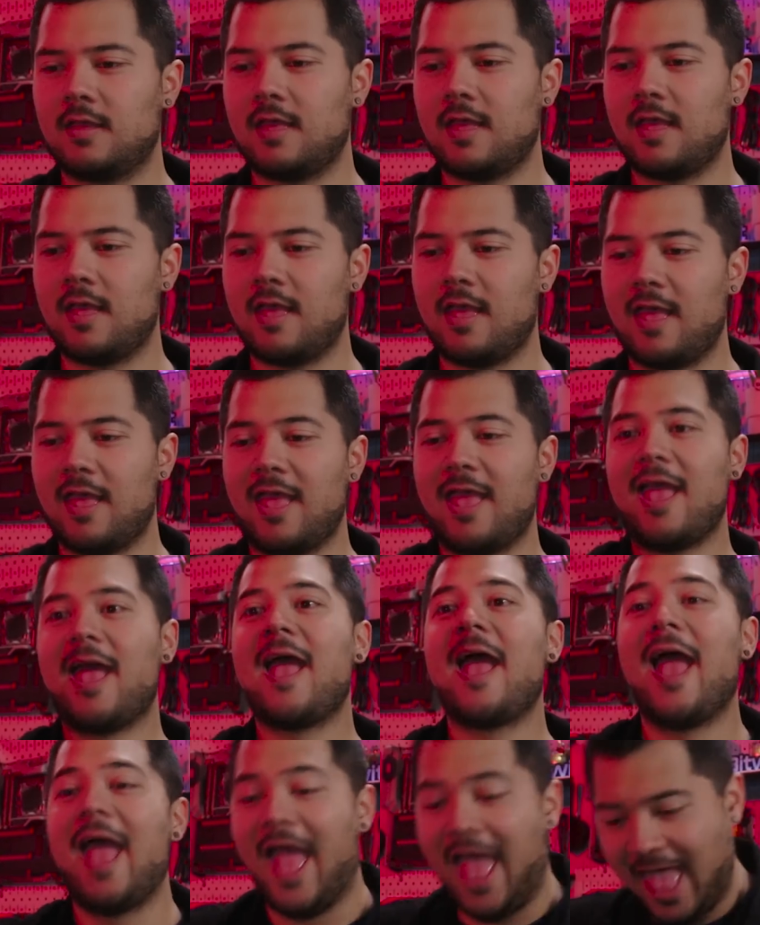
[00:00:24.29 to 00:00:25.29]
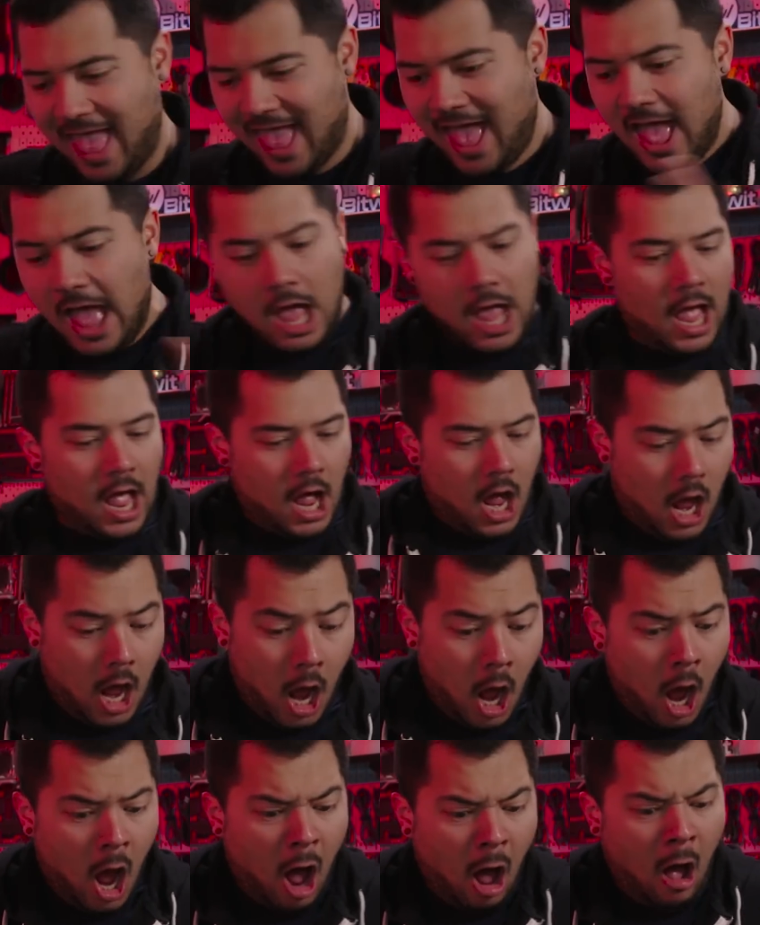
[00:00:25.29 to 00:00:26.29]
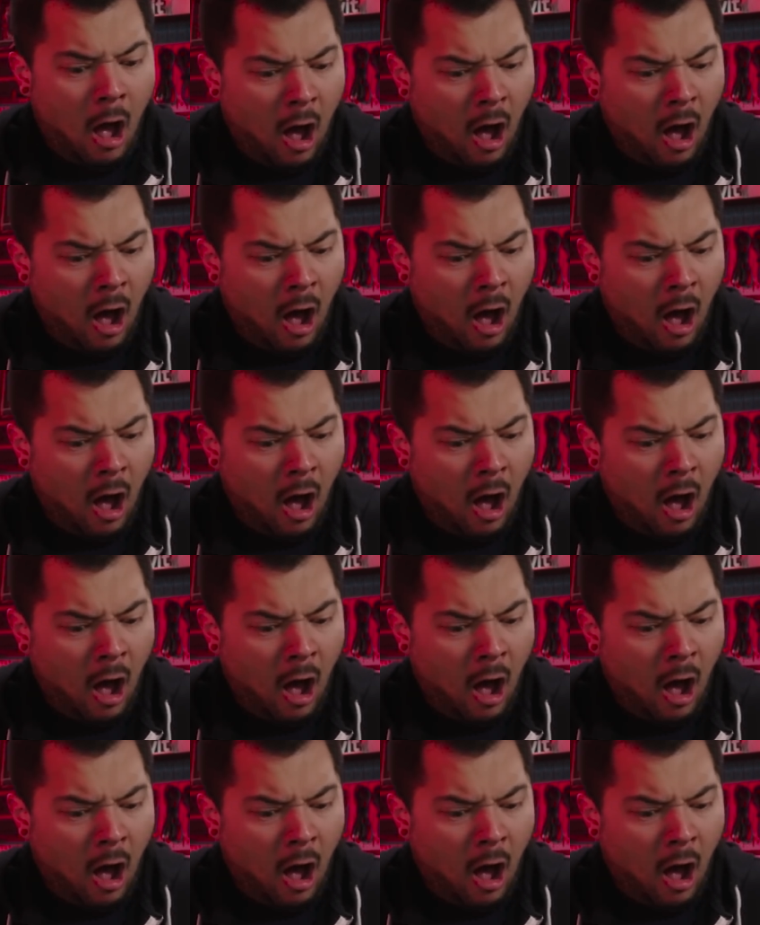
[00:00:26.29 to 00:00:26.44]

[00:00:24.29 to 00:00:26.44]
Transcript: the corpses of pins made by